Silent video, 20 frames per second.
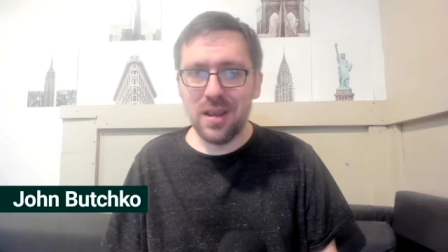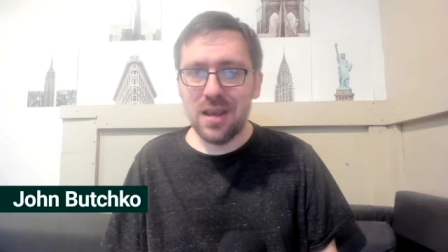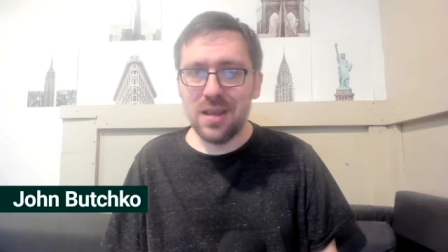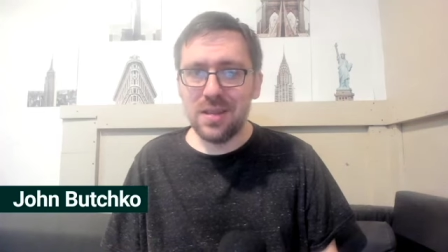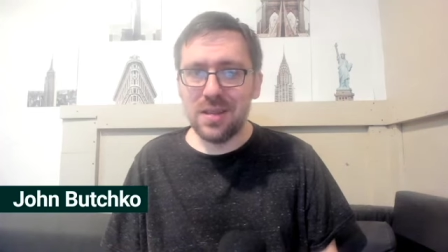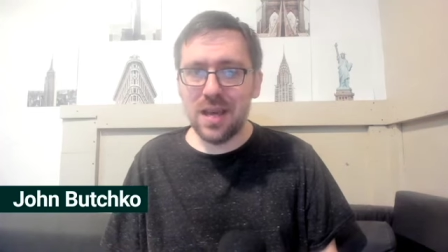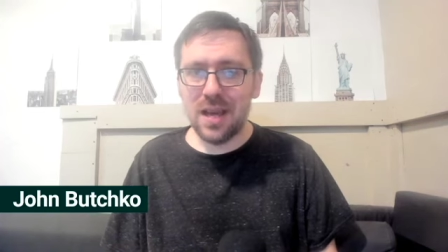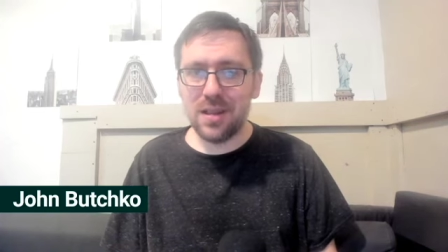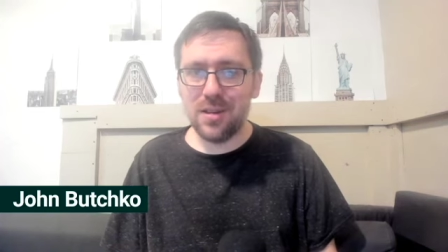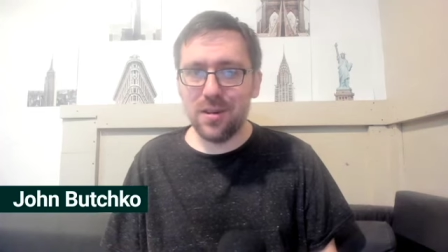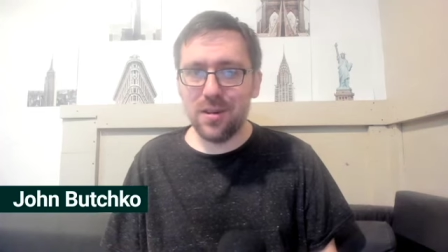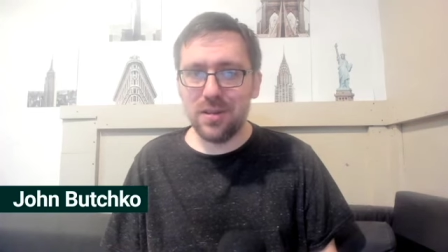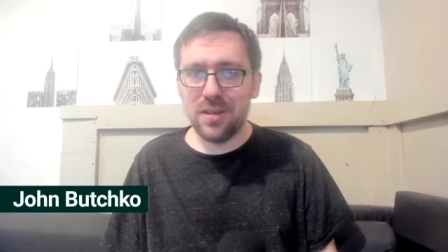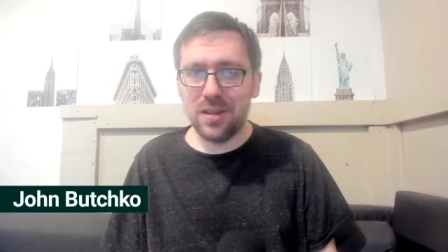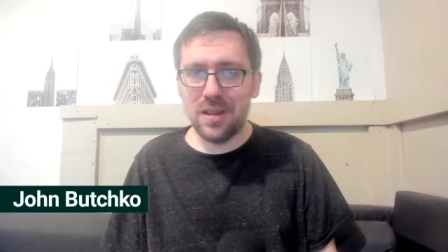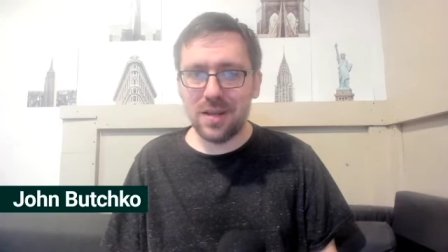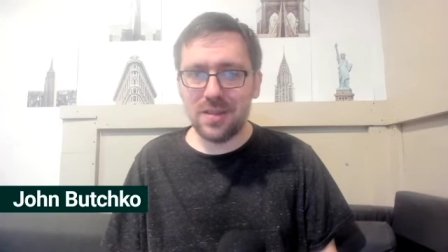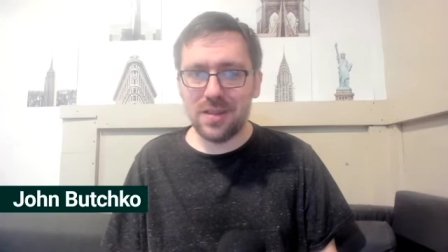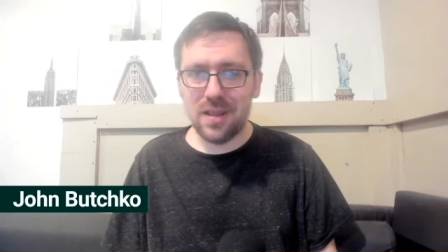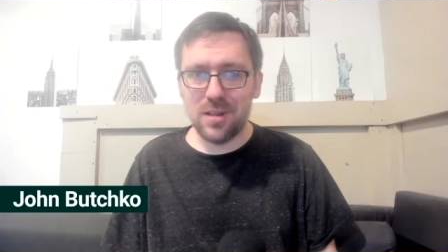Now, here on the
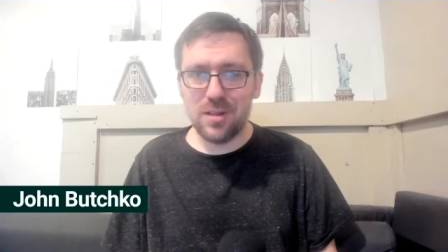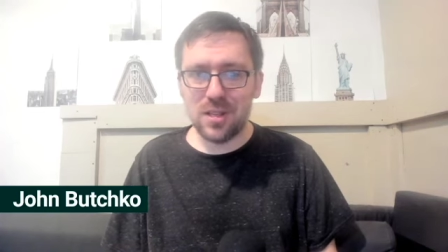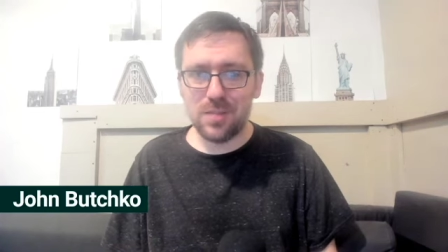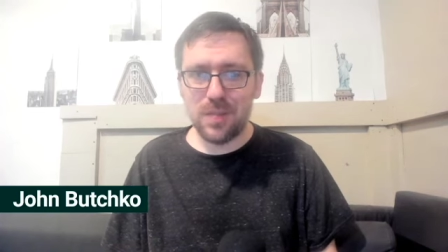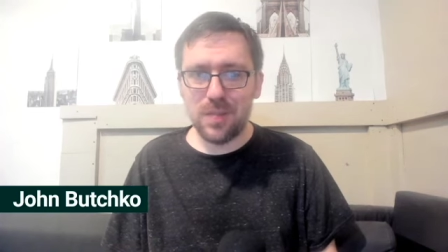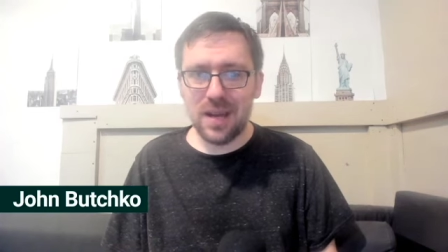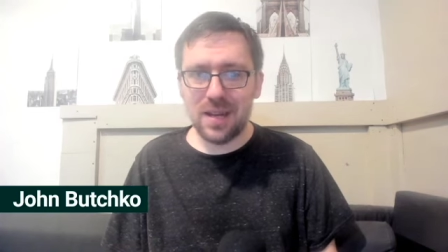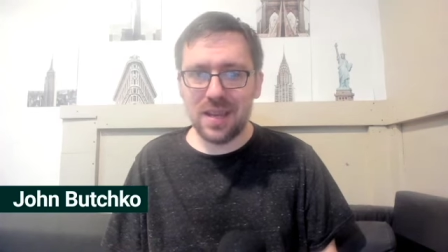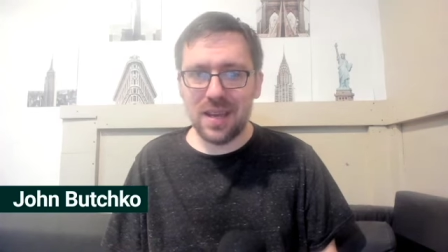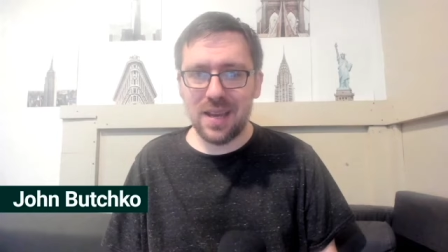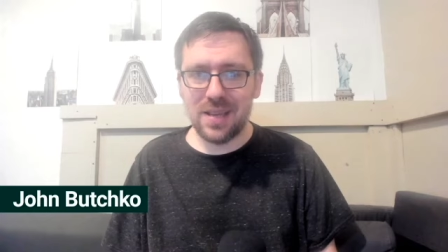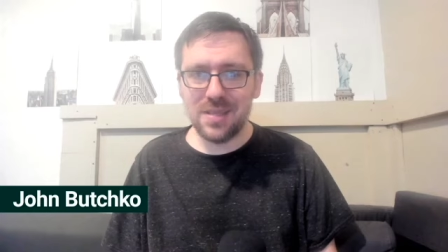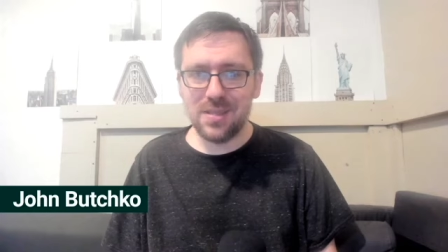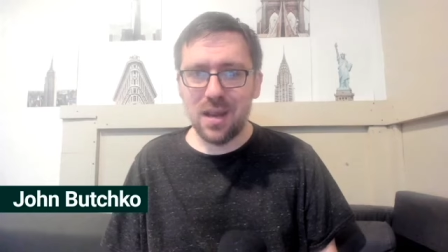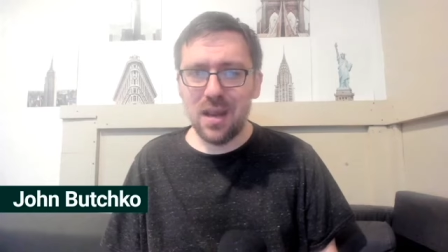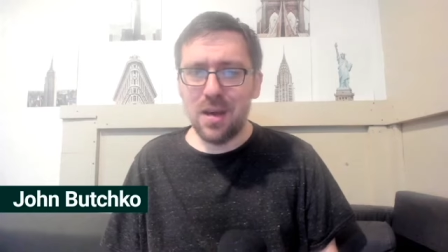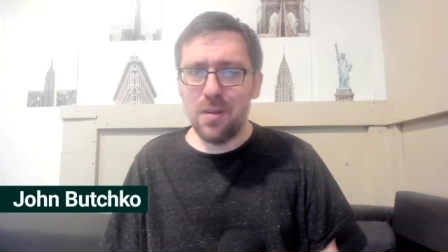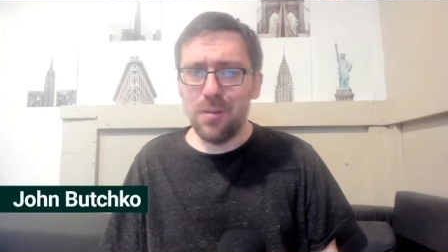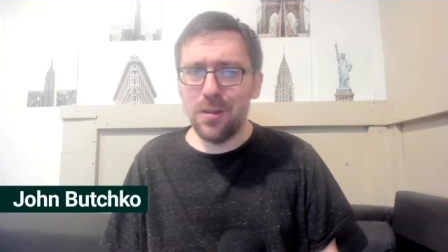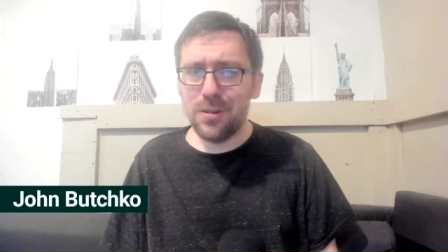Locked On Jets podcast,
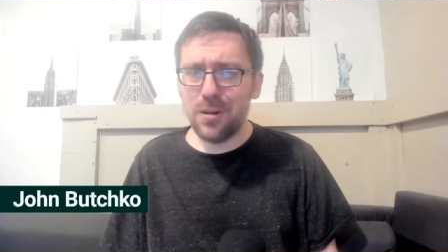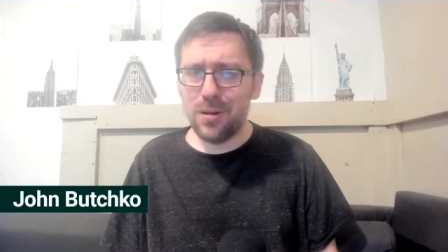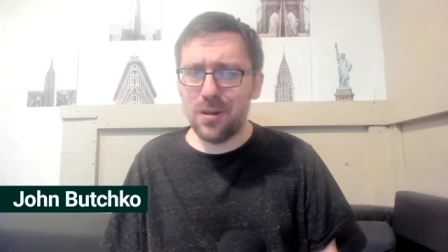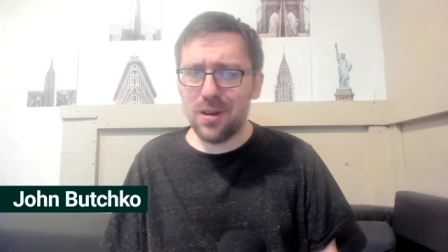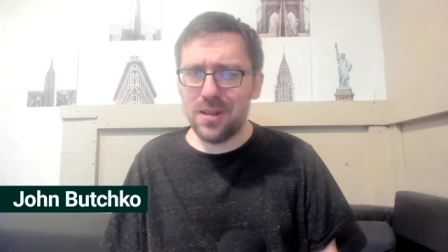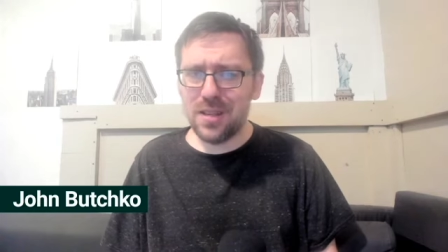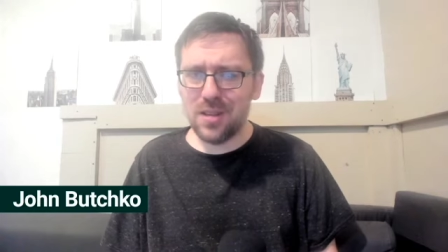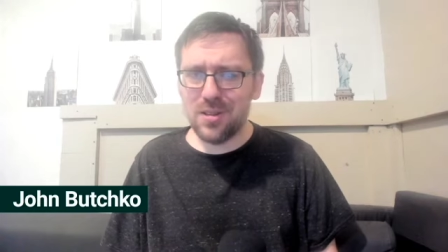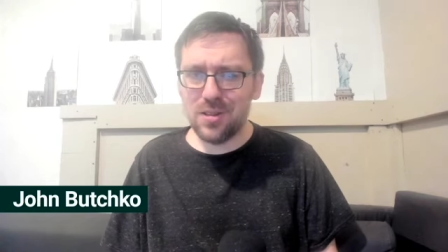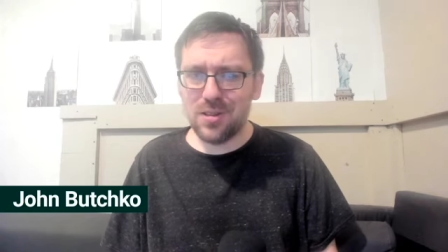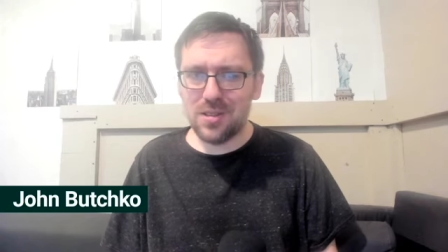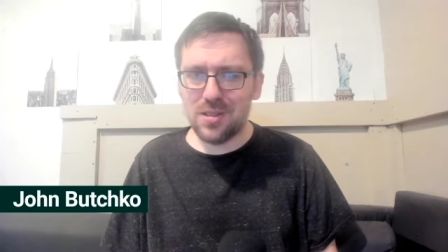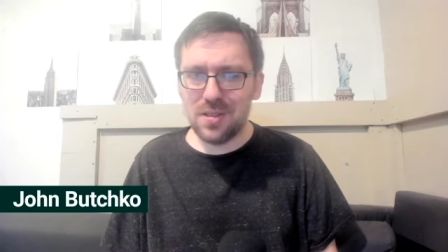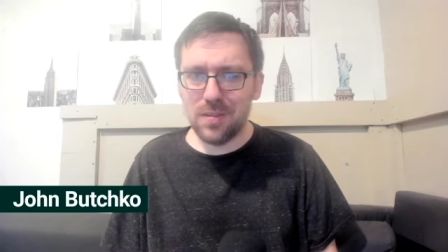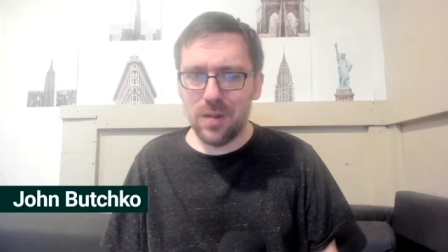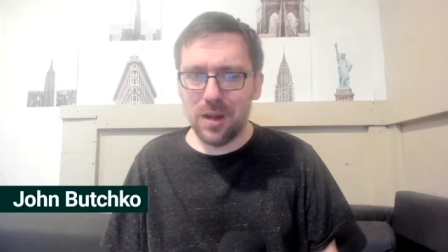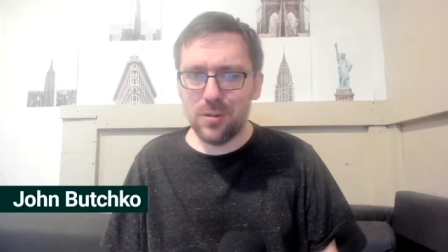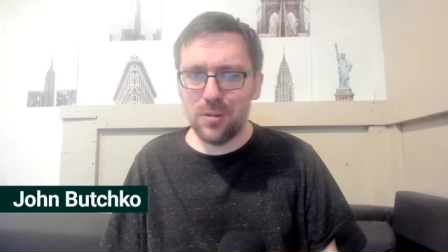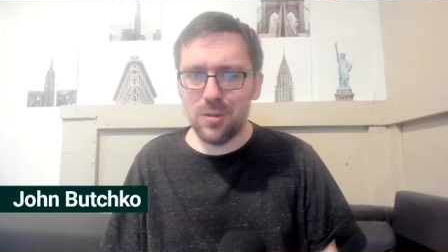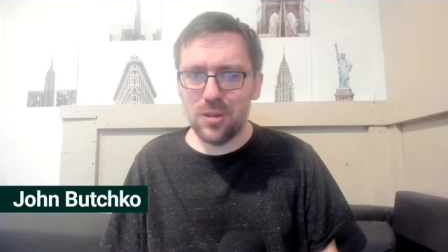we'll turn our attention to
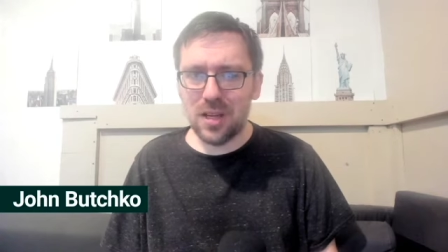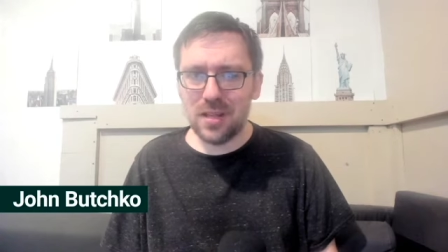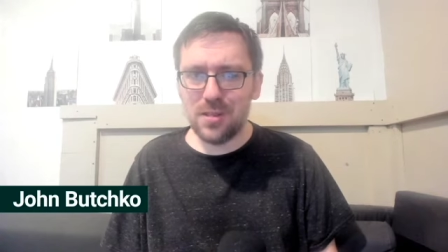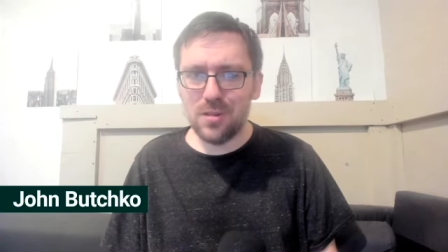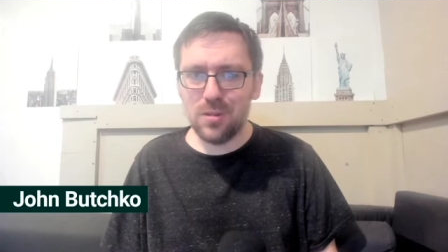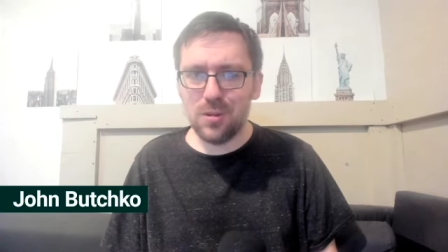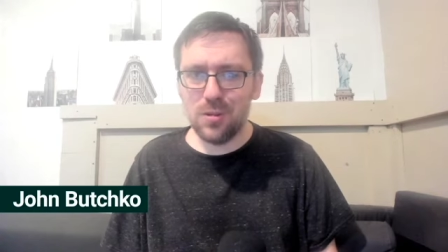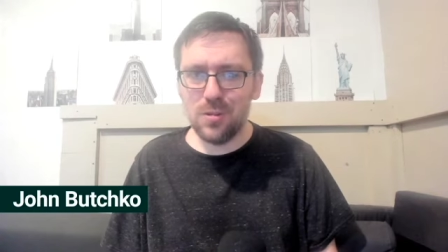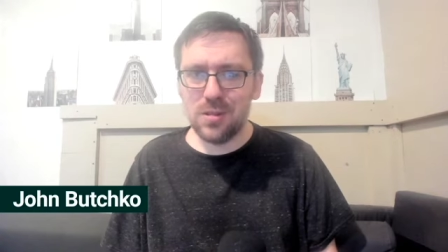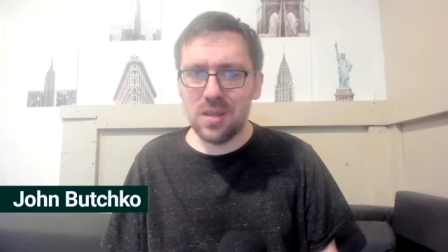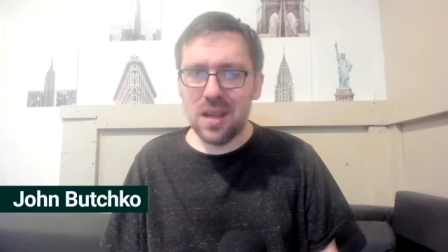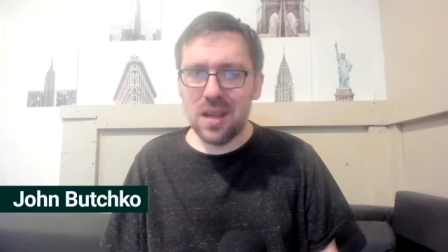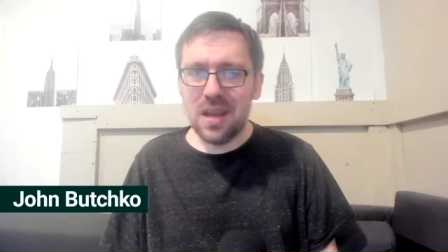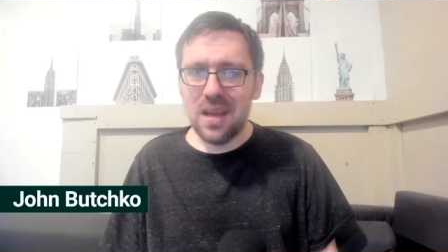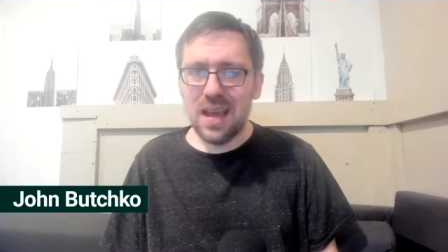some other Jets news.